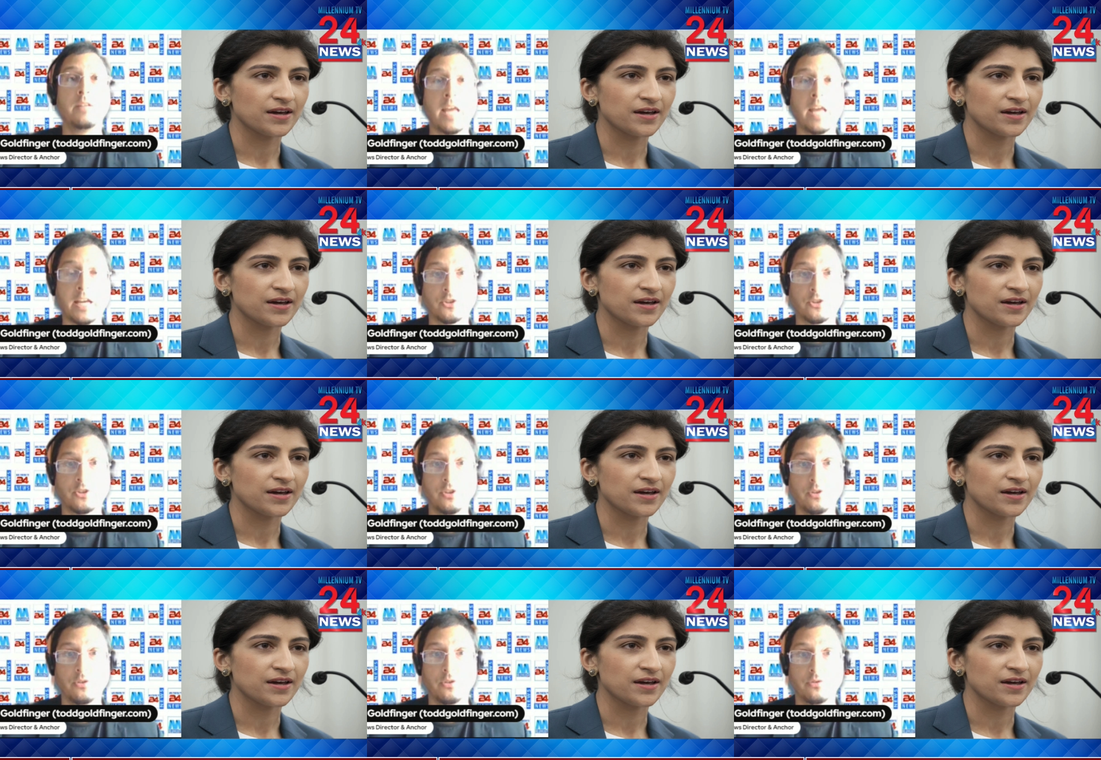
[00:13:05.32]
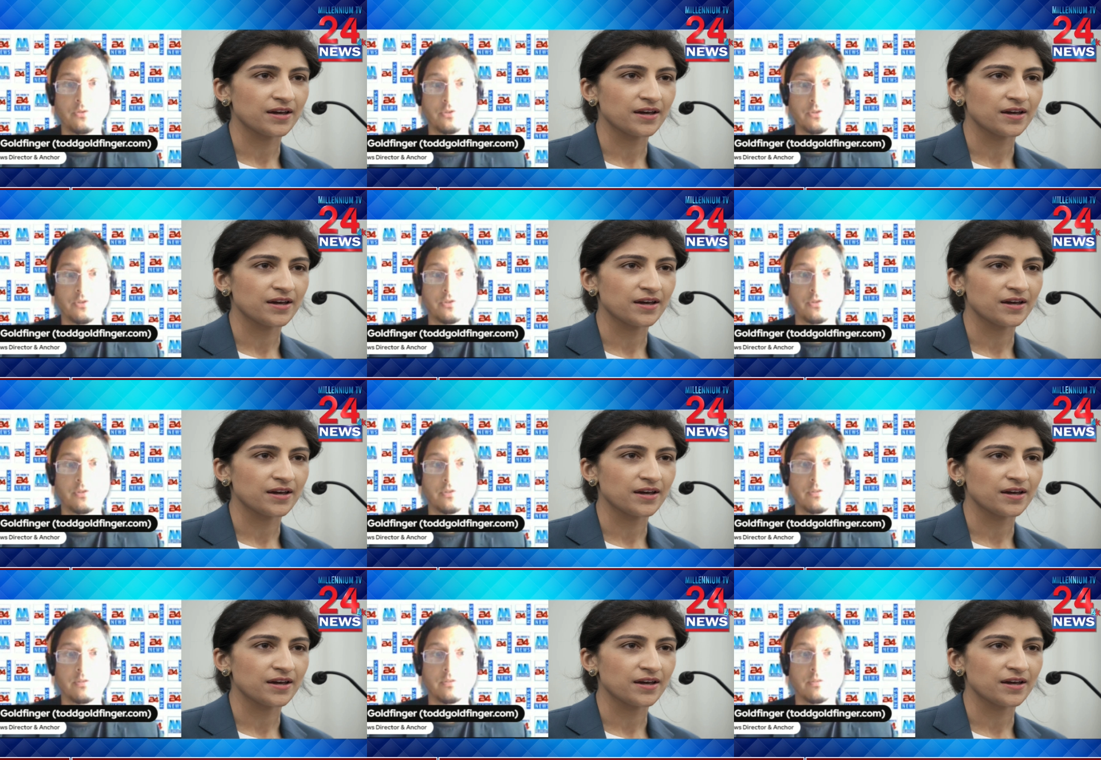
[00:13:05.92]
Speaker 1: Next
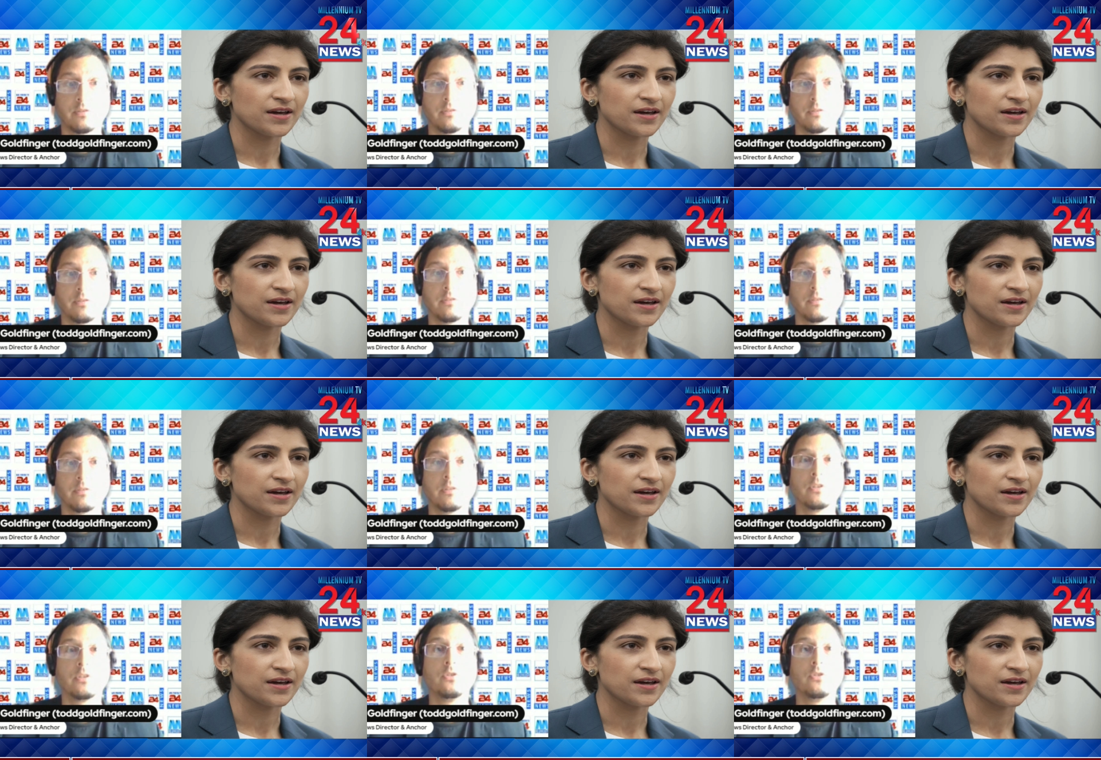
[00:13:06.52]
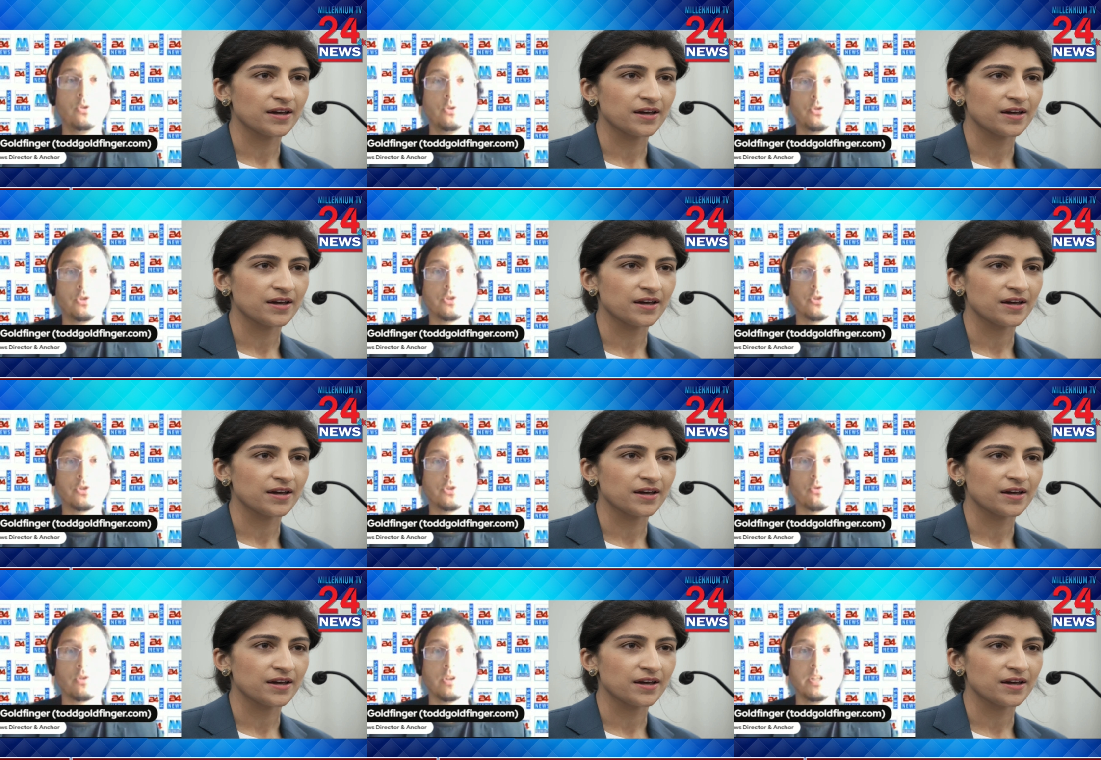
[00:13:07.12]
news. News
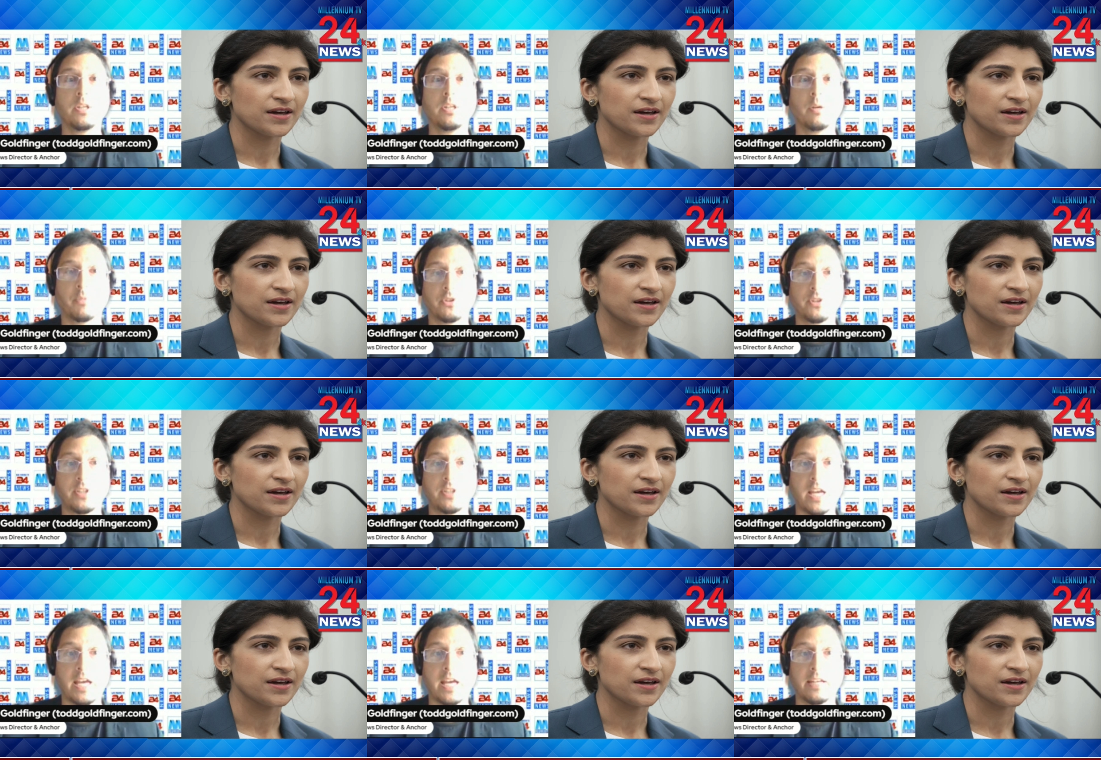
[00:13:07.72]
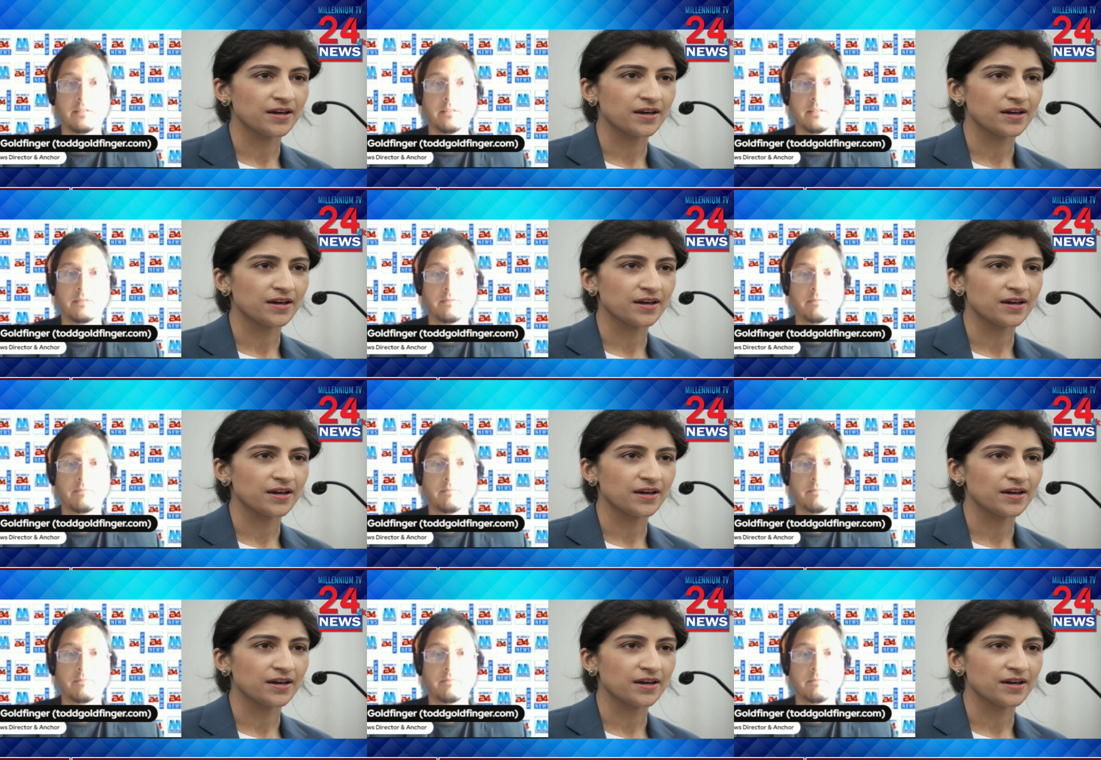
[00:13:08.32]
story number 10.